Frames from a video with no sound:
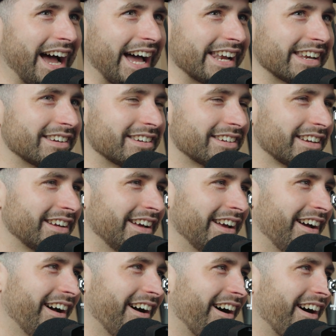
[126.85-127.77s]
And
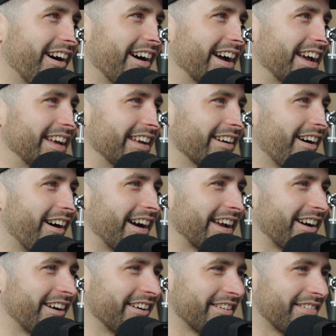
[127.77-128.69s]

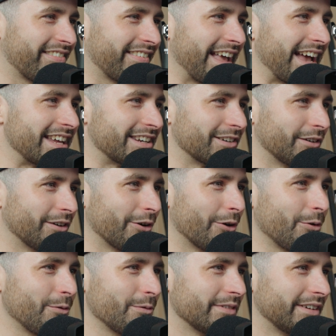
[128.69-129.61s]
I kind of said,
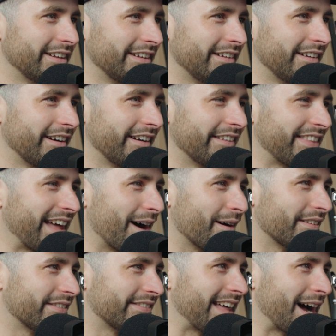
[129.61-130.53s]
"Oh,
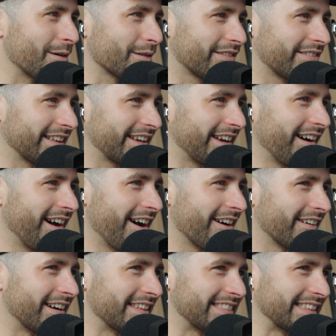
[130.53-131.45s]
that was the
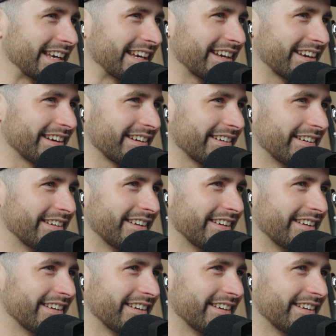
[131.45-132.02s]
car, I think."